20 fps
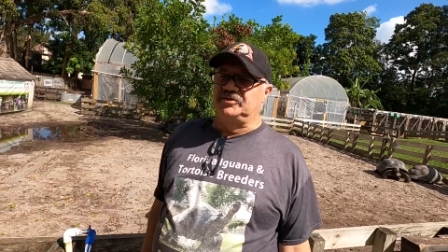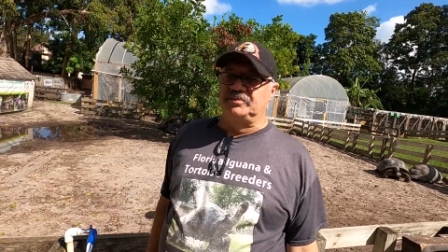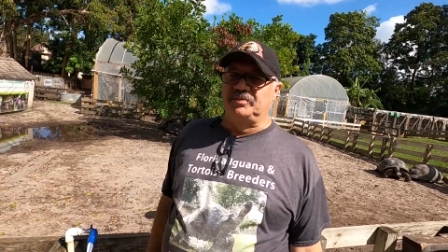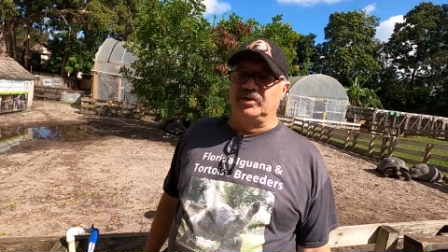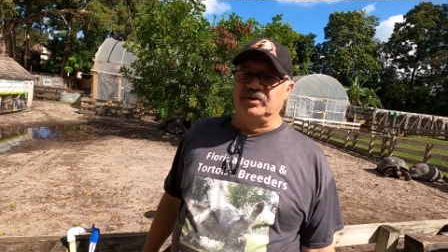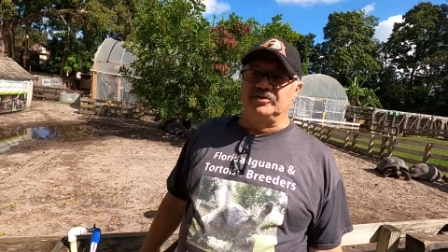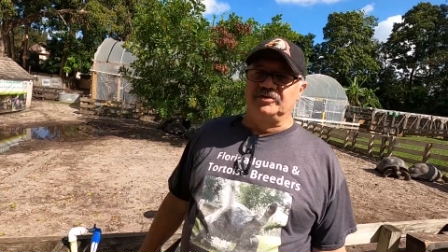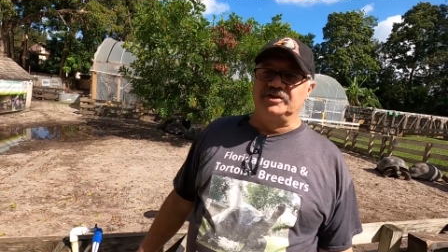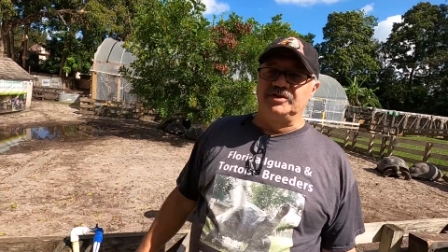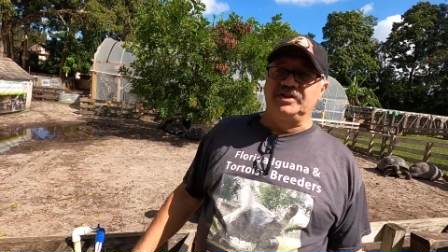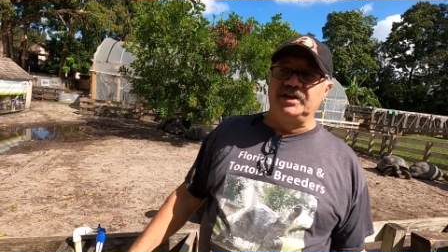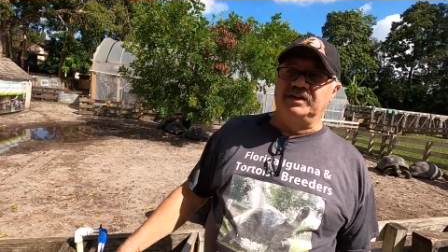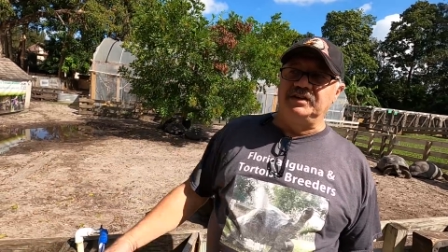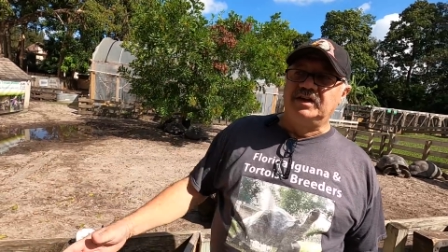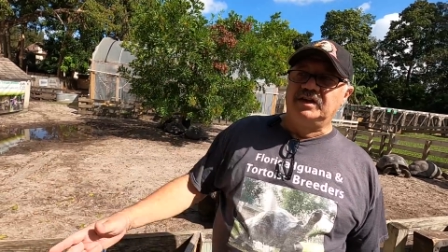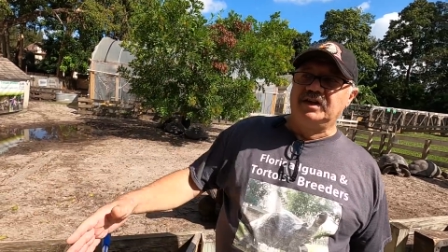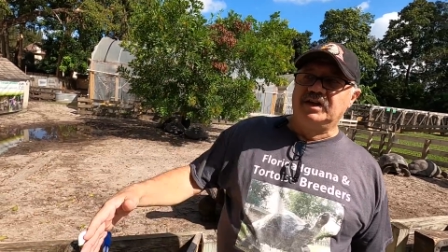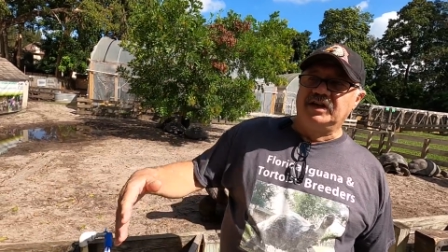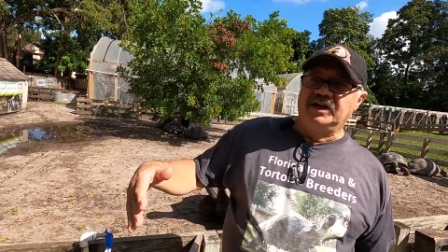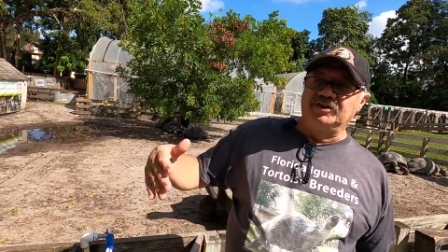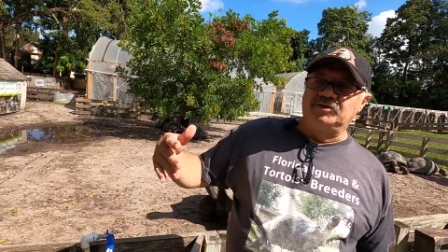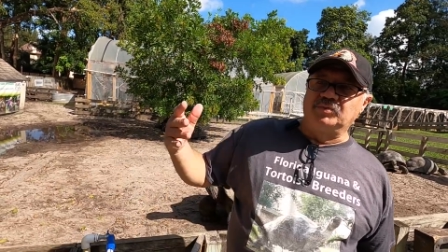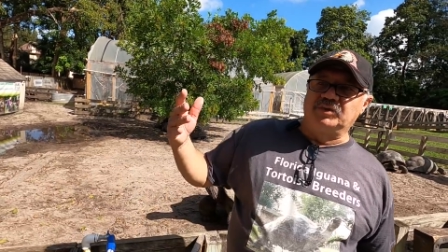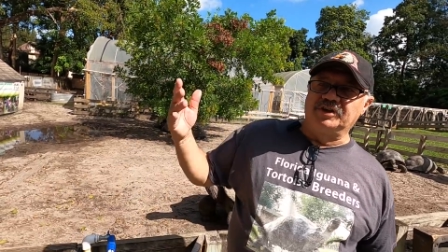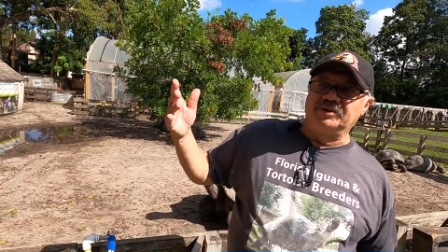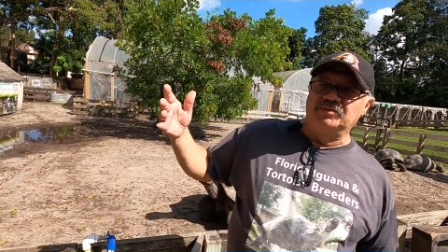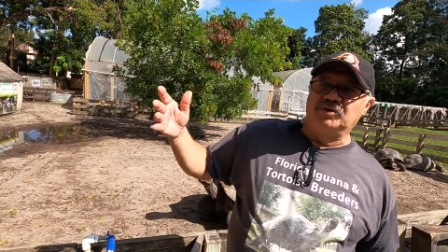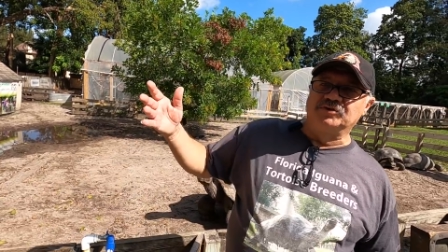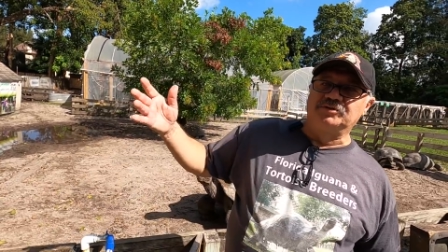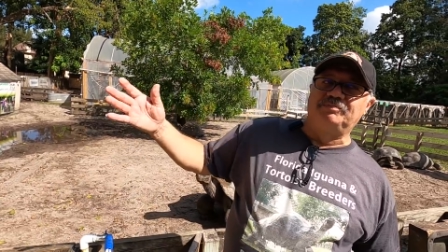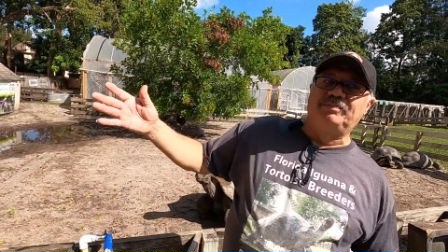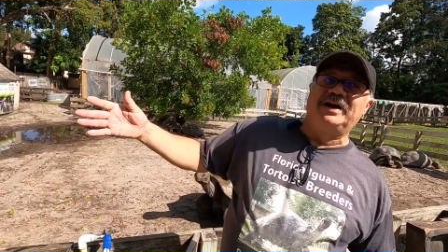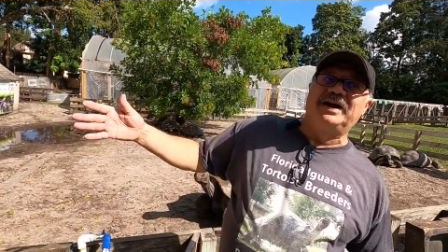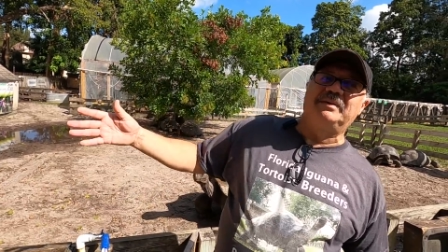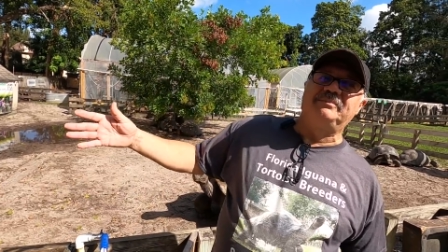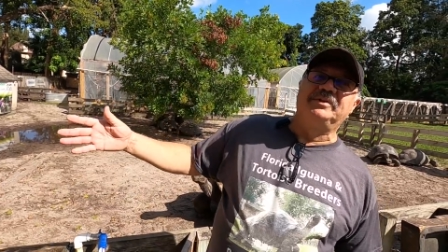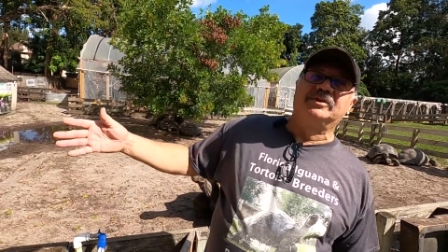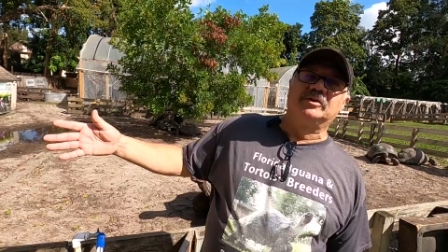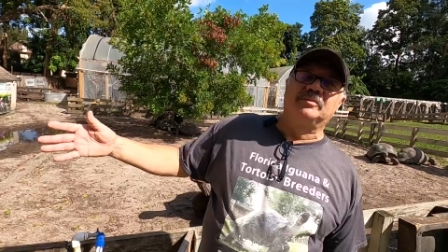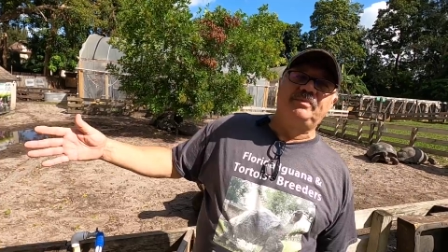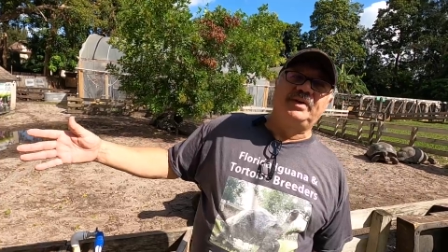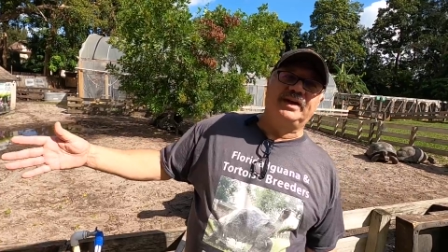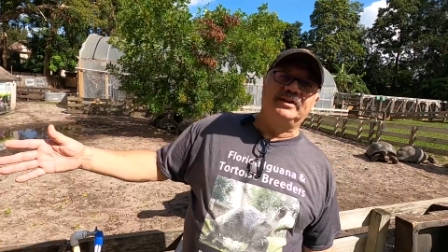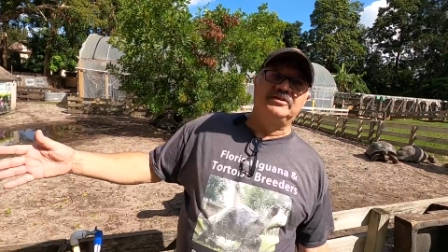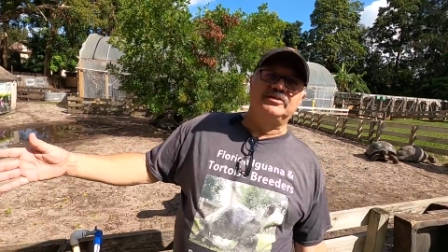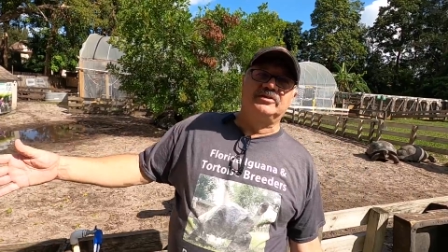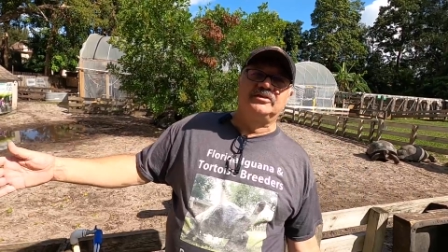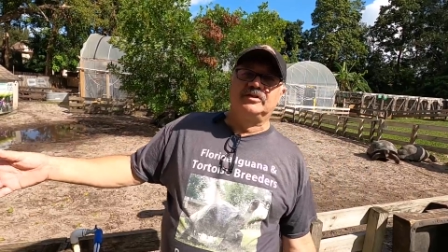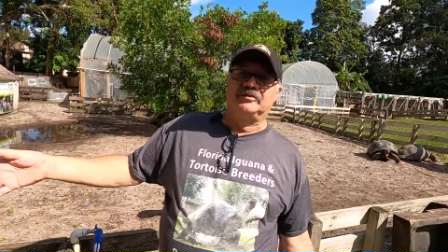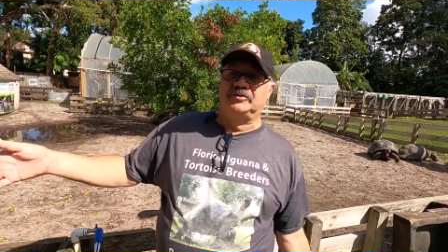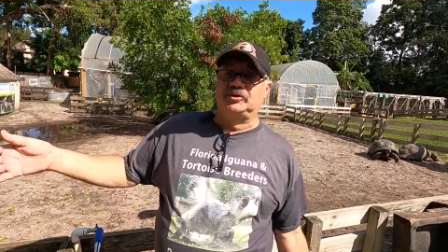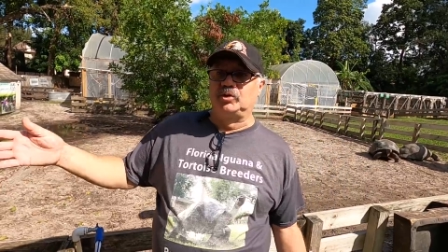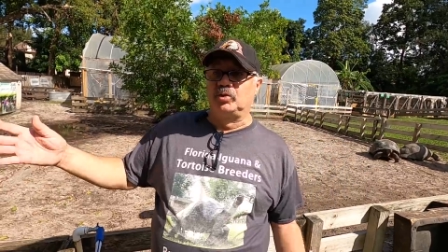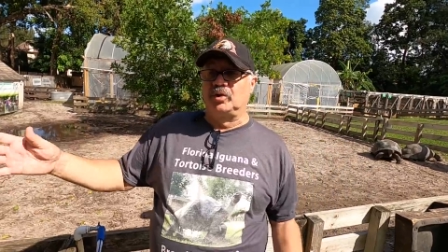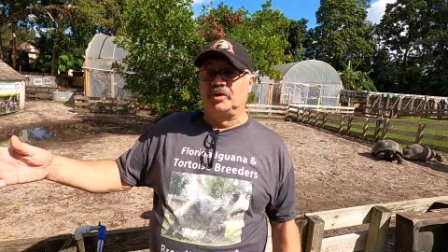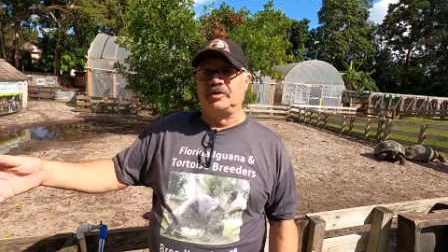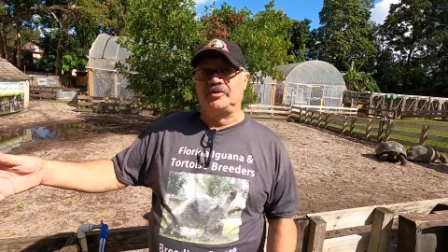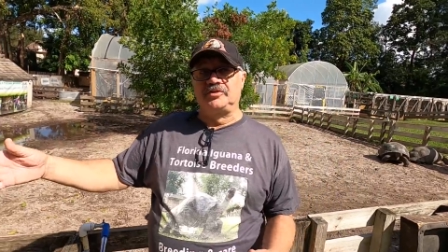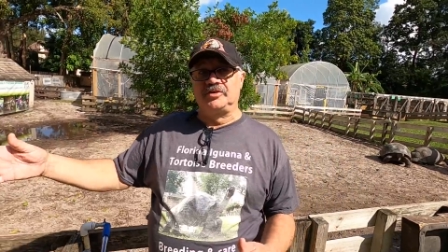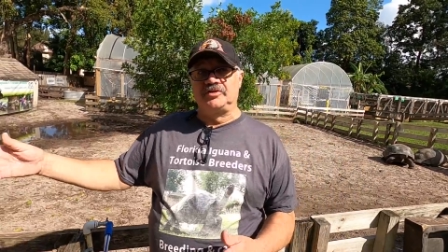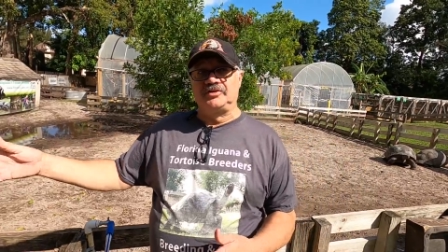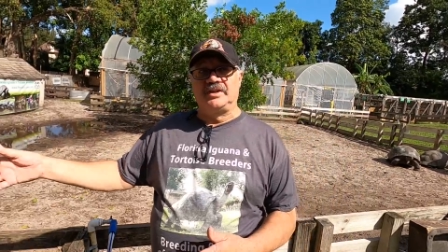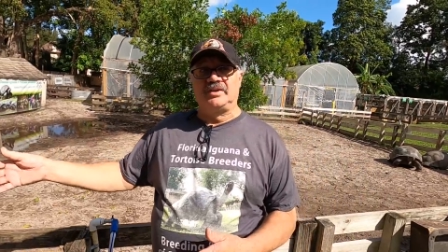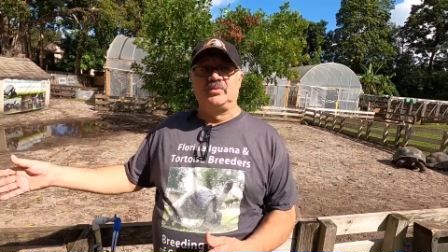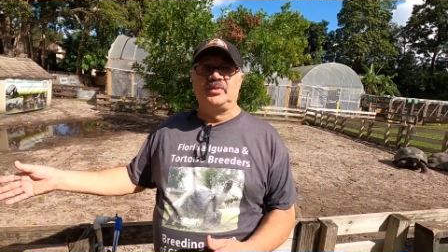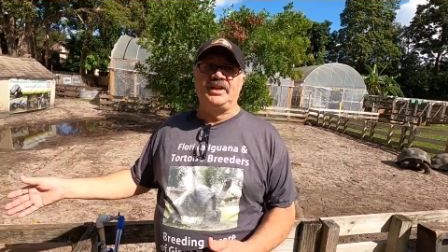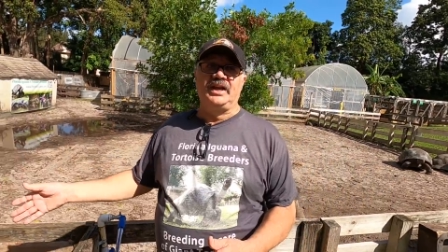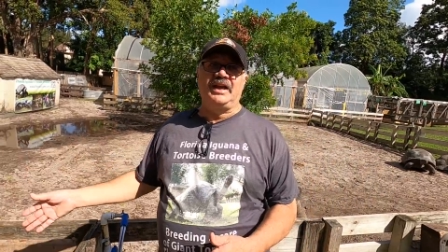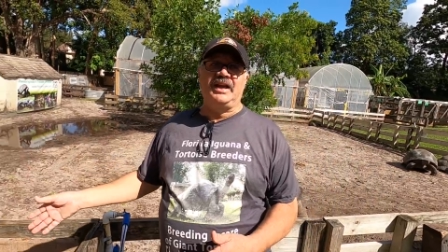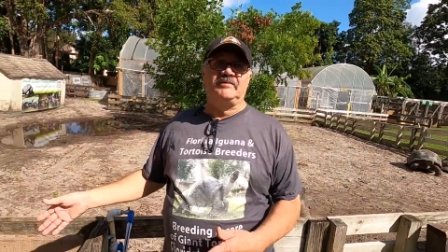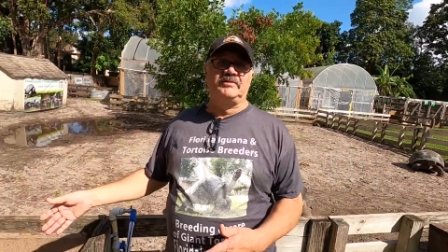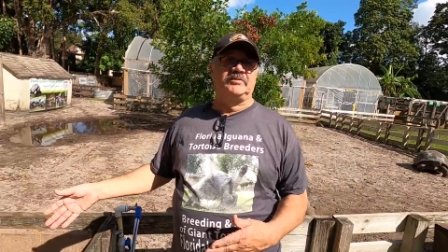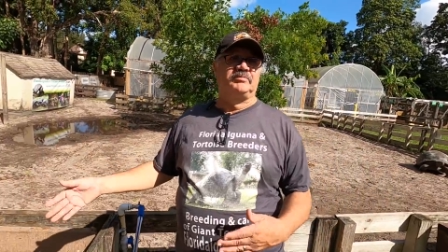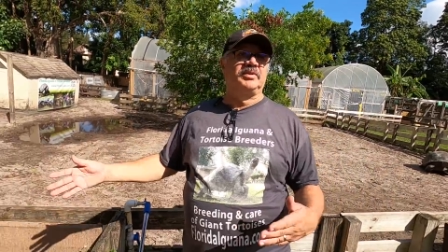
spurs, and yet it's one of the most popular pets, tortoises, that we have.